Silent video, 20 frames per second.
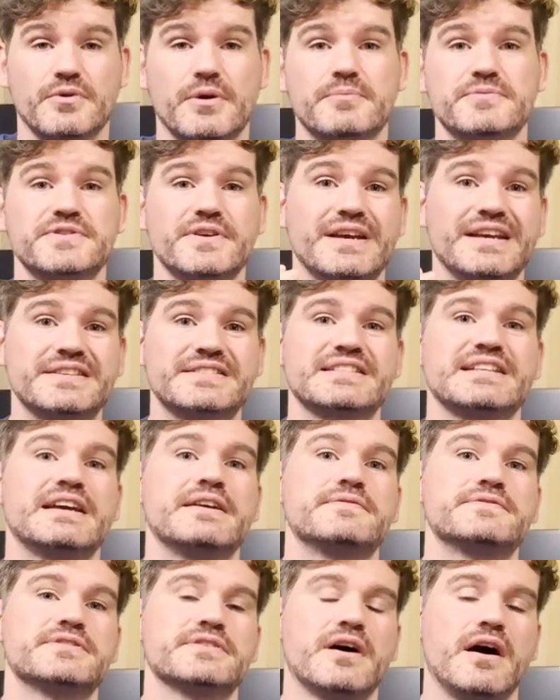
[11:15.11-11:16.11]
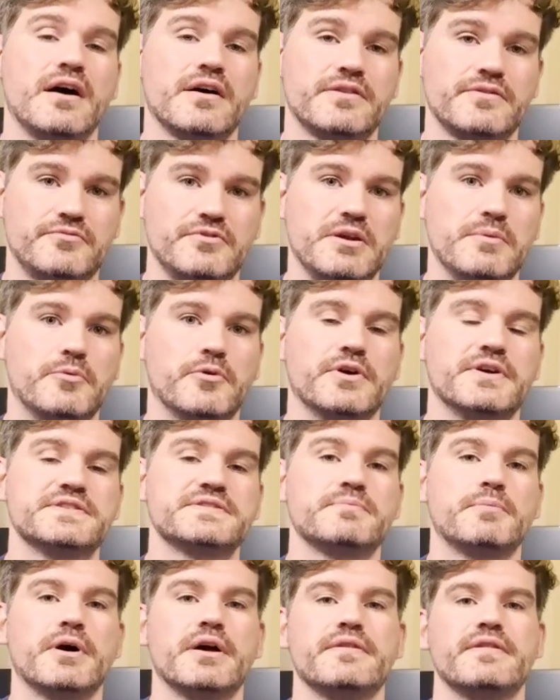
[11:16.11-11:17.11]
Worm. So his slaves are 3
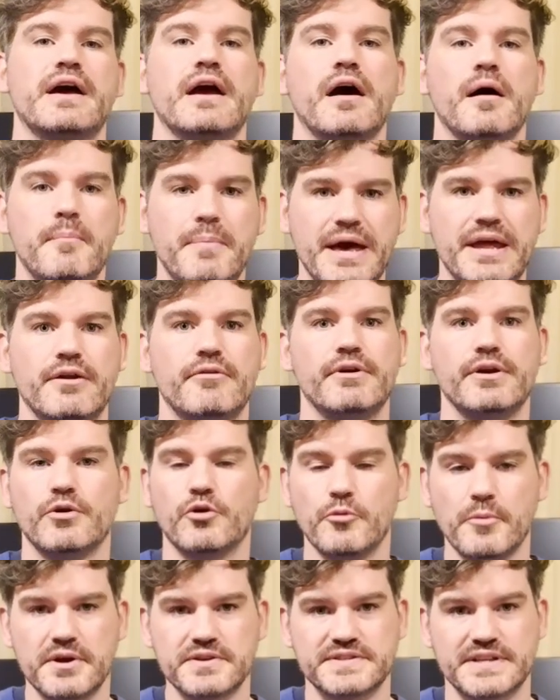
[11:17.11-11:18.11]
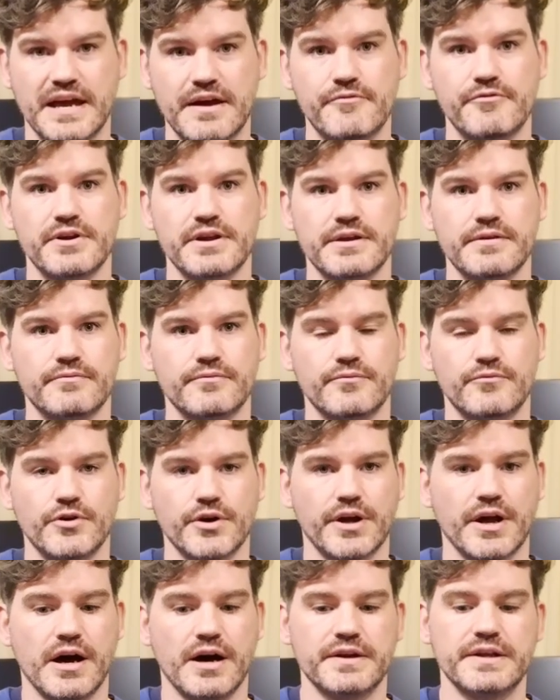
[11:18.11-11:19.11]
points, but they are better in almost every
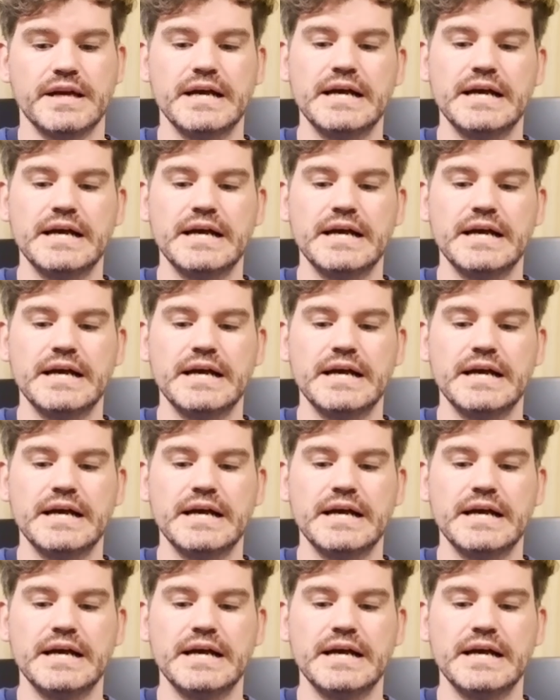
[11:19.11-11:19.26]
regard.